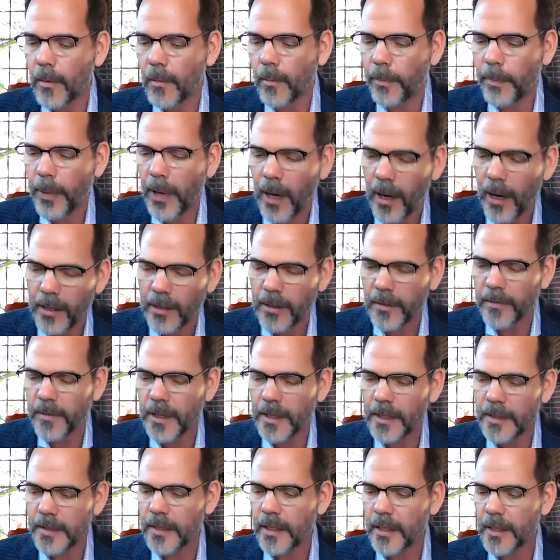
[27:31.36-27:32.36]
part of
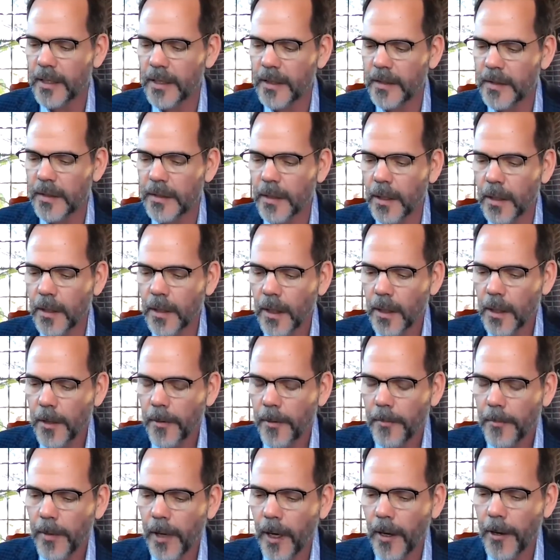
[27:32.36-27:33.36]
this is
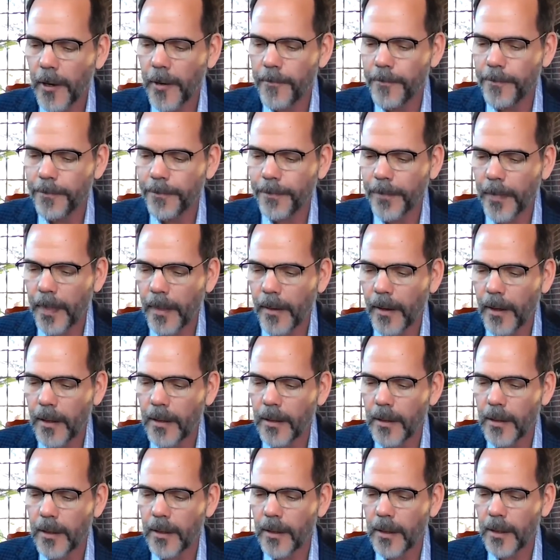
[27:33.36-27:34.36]
um,
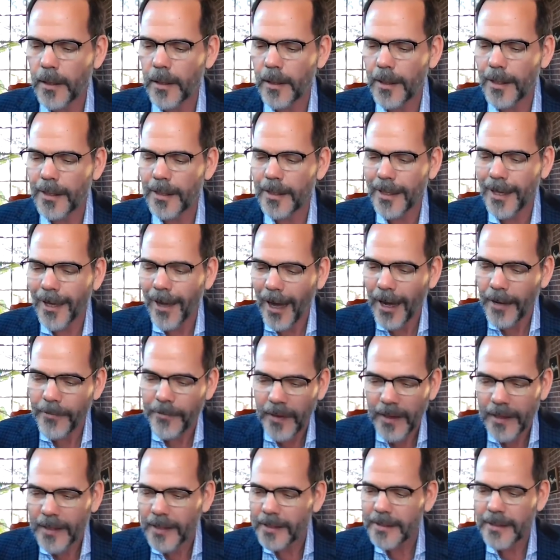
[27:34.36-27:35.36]
it, I
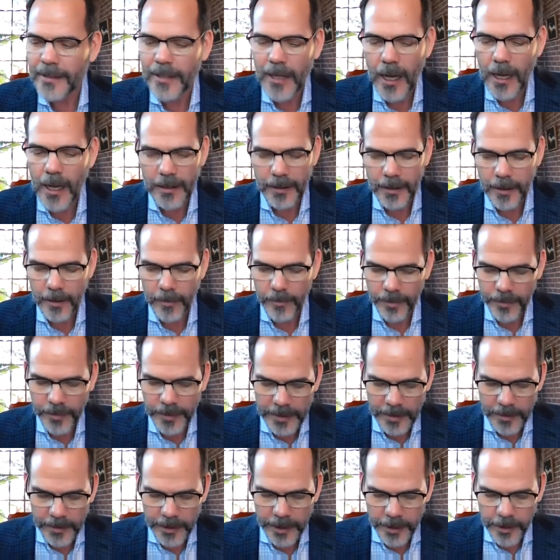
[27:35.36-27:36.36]
think it's not
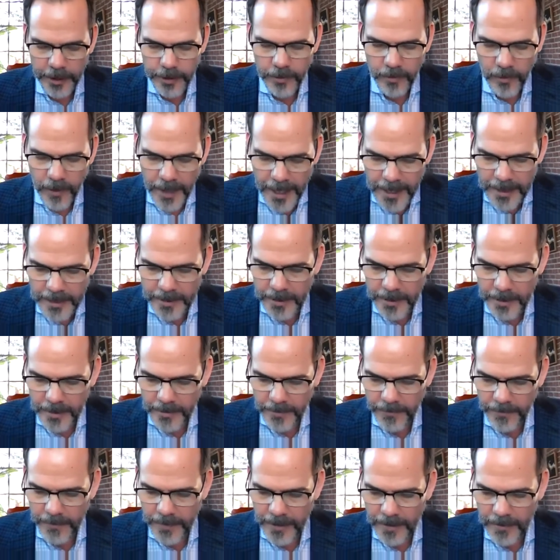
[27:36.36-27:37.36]
completely crazy
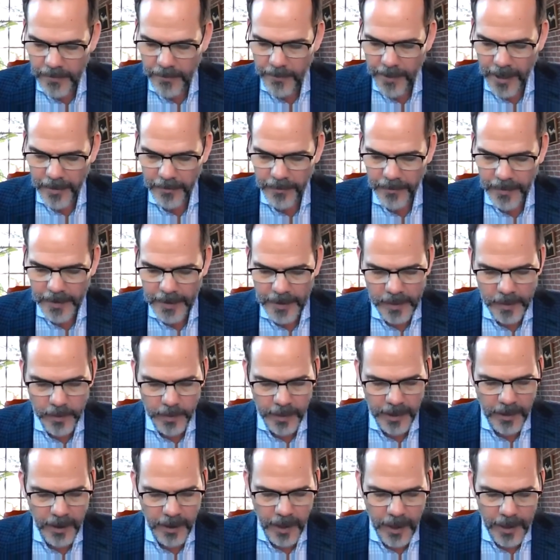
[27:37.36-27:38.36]
to think about this
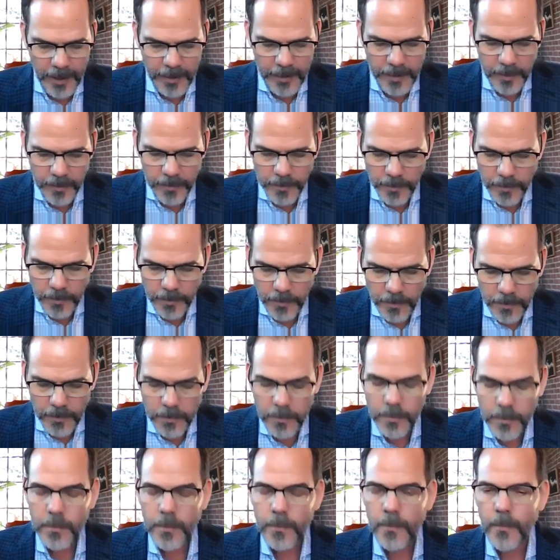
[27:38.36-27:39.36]
because,
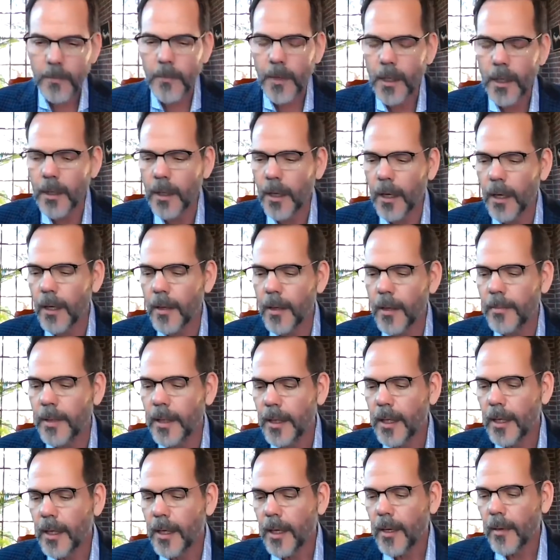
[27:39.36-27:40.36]

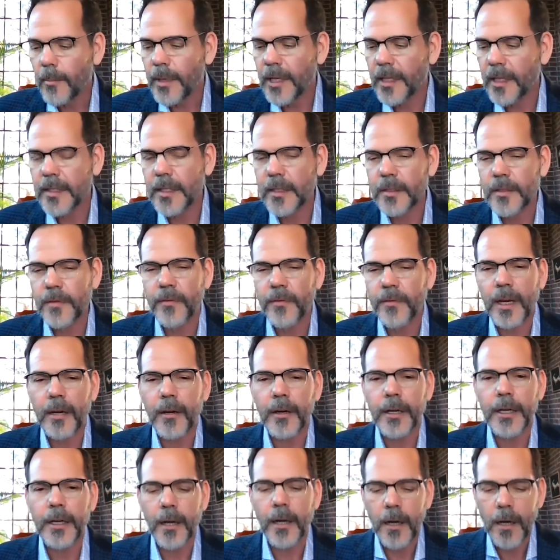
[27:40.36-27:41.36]
um, because it's
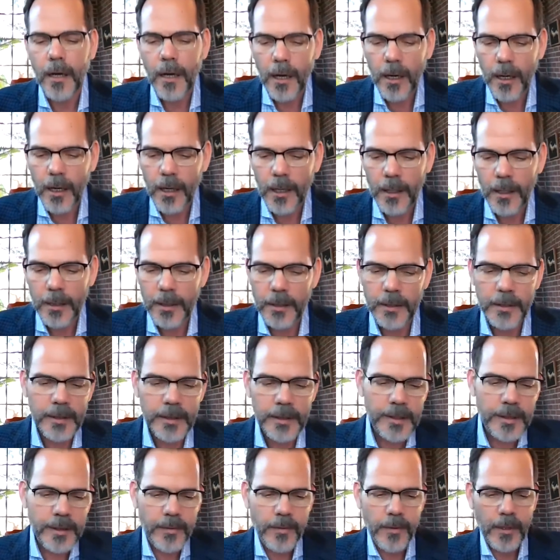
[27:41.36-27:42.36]
very hard, and
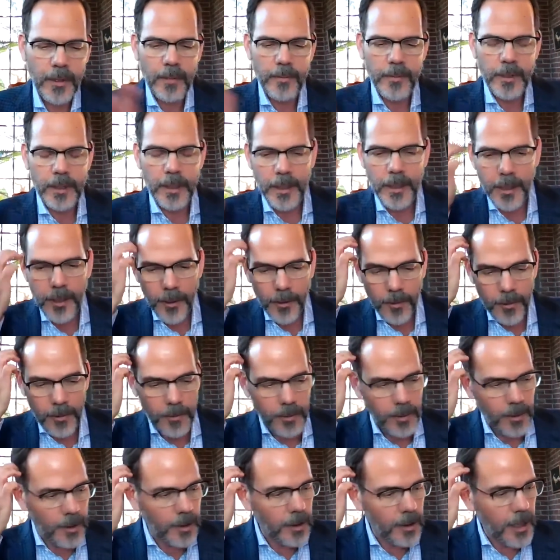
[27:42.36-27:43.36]
this is where I'm going to
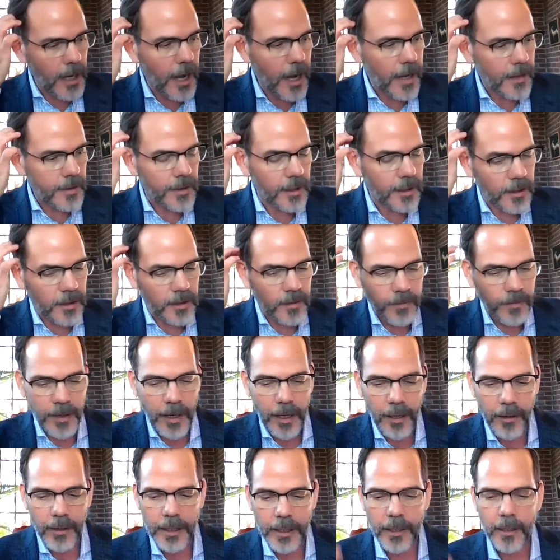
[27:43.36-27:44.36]
go next. It's
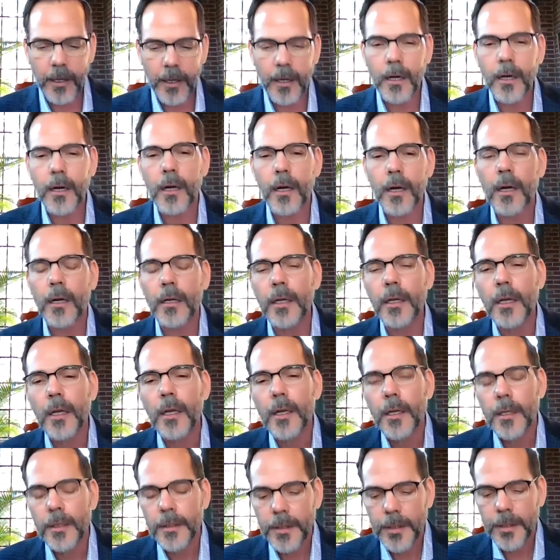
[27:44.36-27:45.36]
very hard
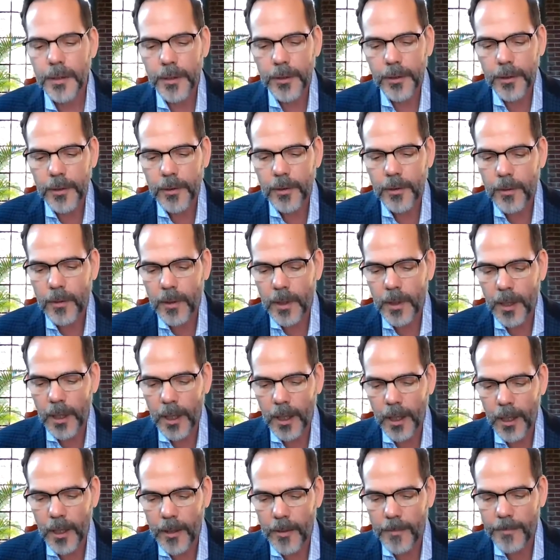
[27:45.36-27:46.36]
to
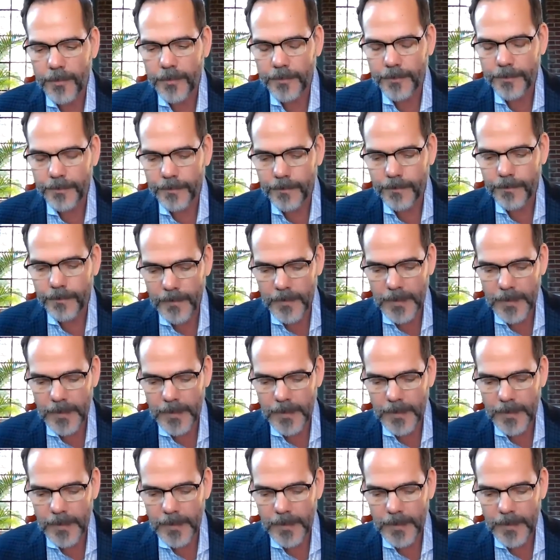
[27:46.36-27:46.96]
um,